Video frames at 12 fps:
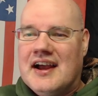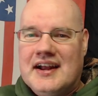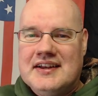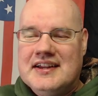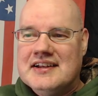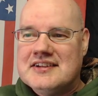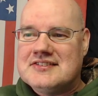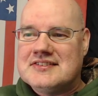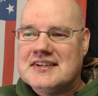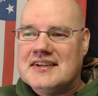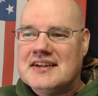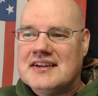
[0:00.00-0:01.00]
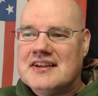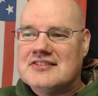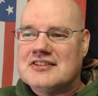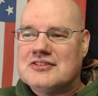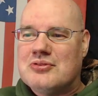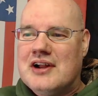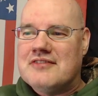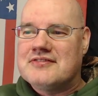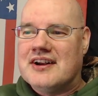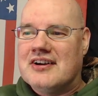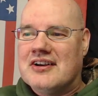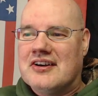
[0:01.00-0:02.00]
And he listed it as the
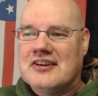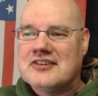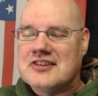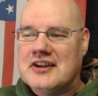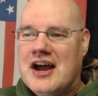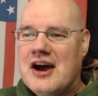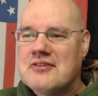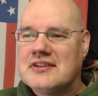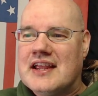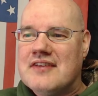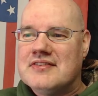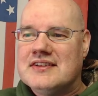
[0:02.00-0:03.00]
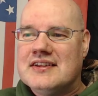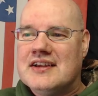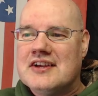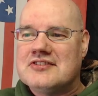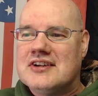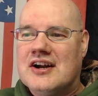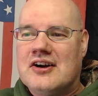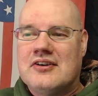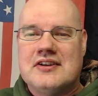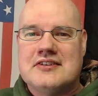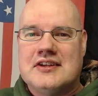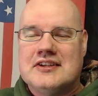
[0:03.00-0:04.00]
12th earlier. So now David D.
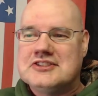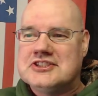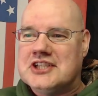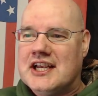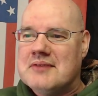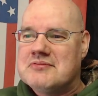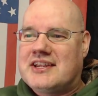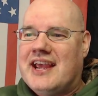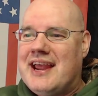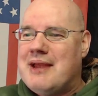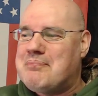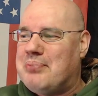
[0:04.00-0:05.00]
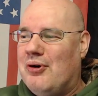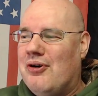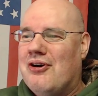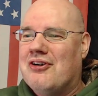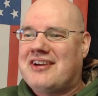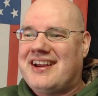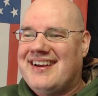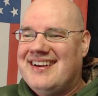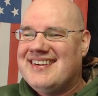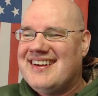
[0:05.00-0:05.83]
Eisenhower is James K. Polk.